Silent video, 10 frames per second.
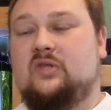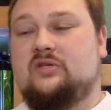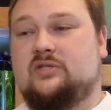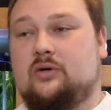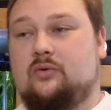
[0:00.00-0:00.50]

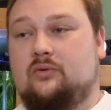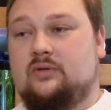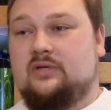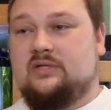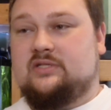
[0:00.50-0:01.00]
So
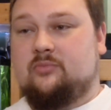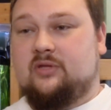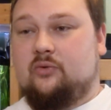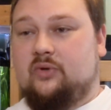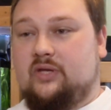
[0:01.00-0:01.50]

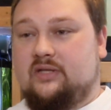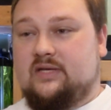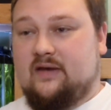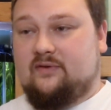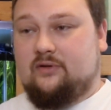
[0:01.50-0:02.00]
something we need
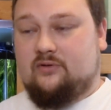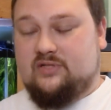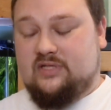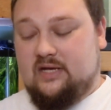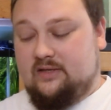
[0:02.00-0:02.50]
to have an
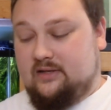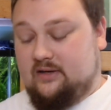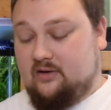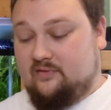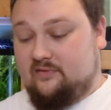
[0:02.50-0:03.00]
understanding
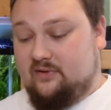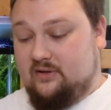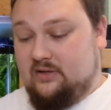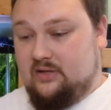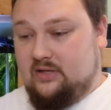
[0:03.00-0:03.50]
of
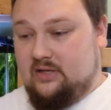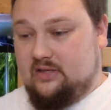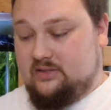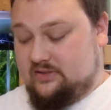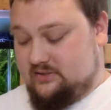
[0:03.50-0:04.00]

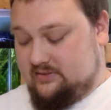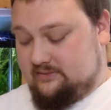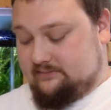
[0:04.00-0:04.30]
is